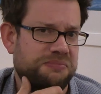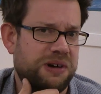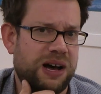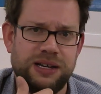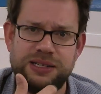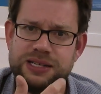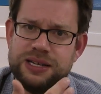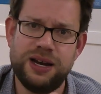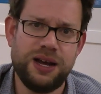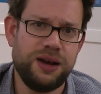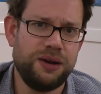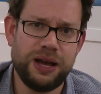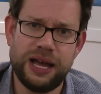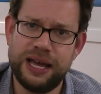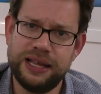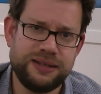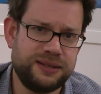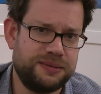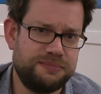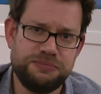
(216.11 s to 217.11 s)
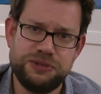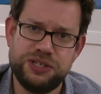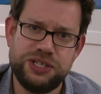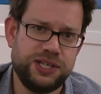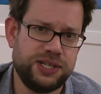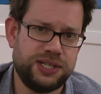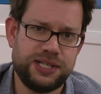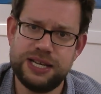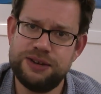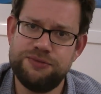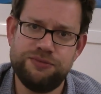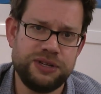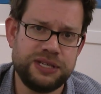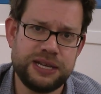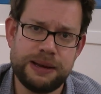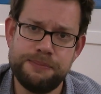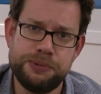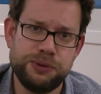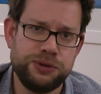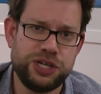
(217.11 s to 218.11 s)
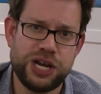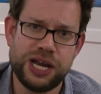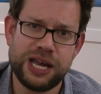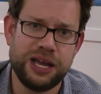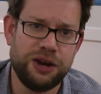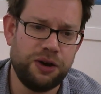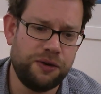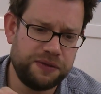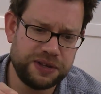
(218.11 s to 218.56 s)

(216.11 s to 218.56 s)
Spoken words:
I don't know, it just didn't resemble chicken.